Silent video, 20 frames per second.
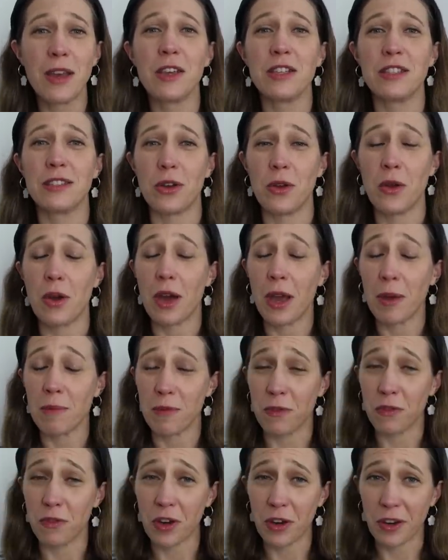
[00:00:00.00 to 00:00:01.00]
So I'm
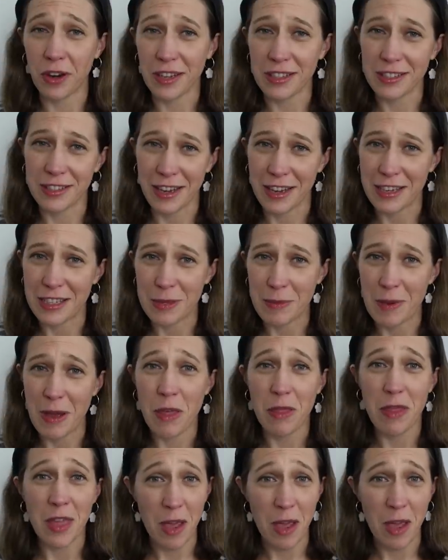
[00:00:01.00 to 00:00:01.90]
very excited about